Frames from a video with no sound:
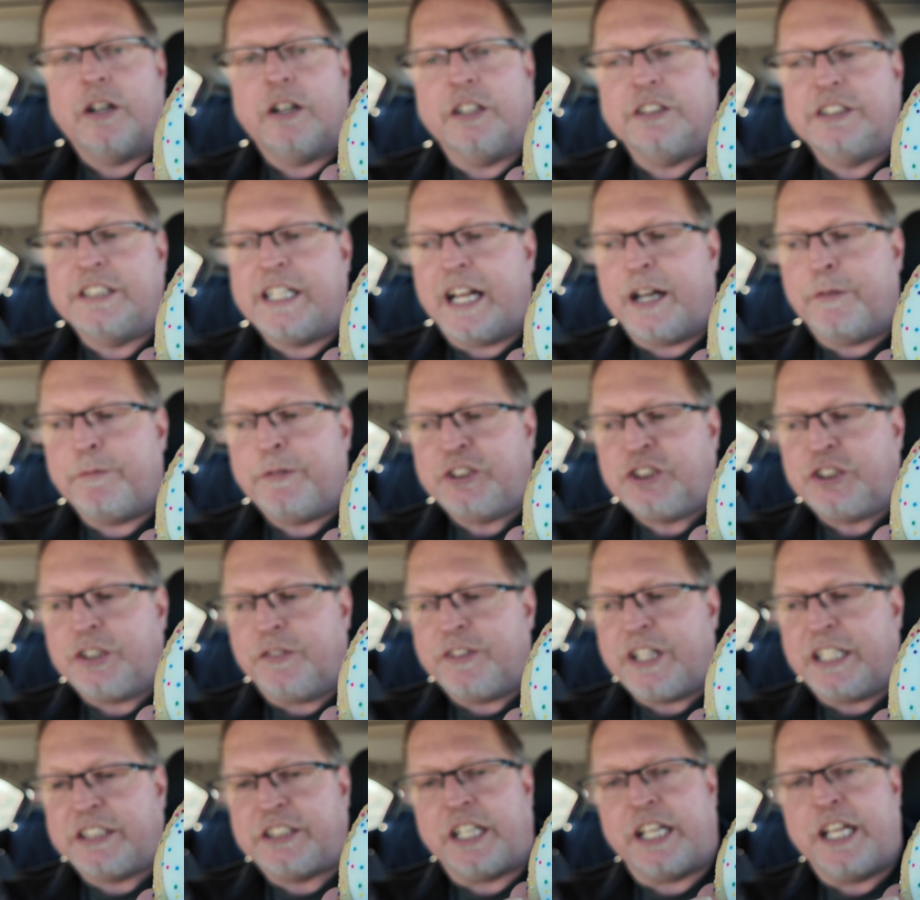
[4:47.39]
is that, I'm not sure
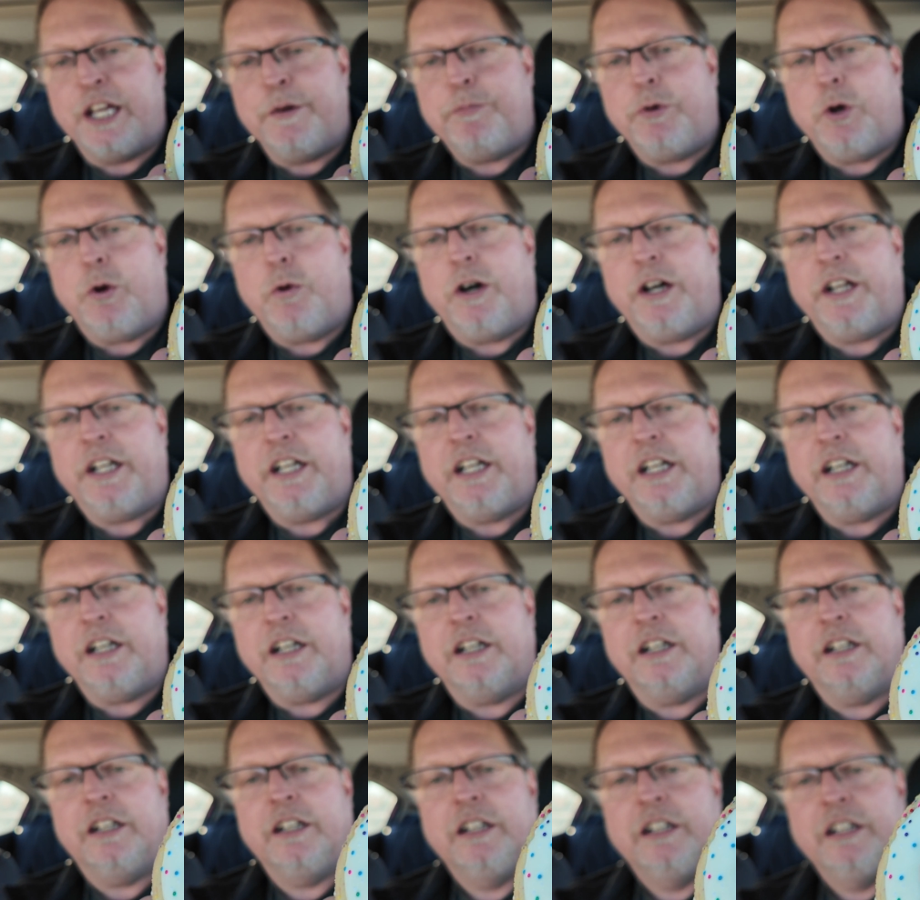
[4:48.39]
if that's a hippo on
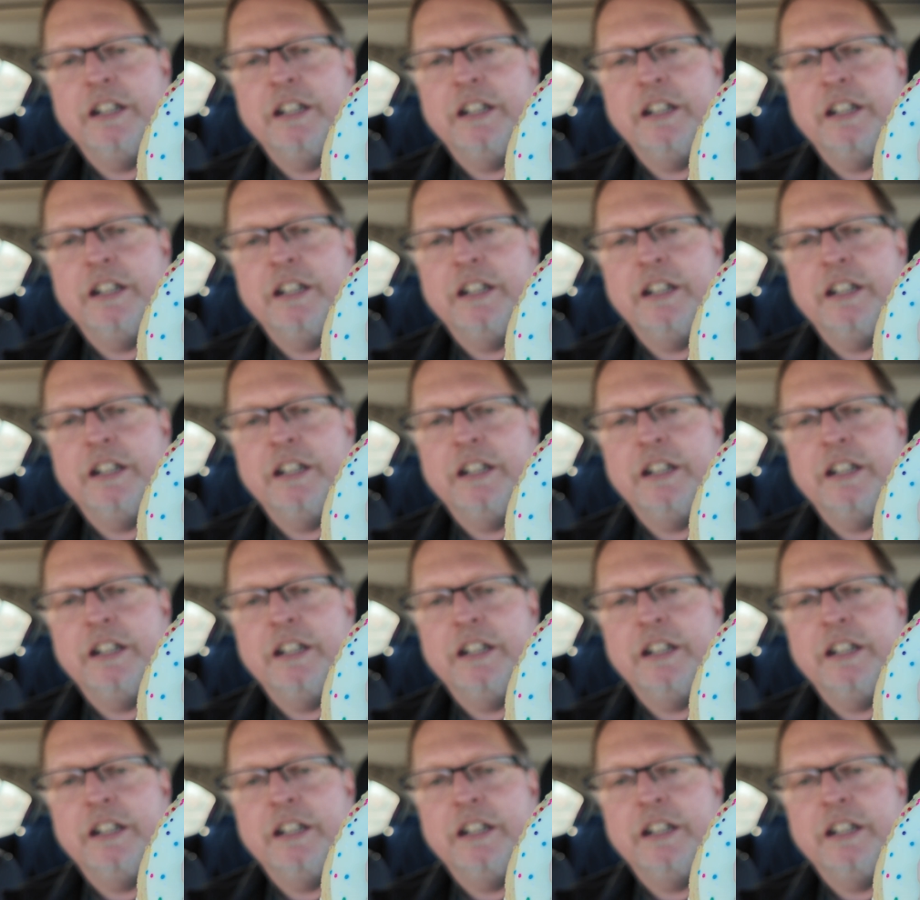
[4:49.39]
there.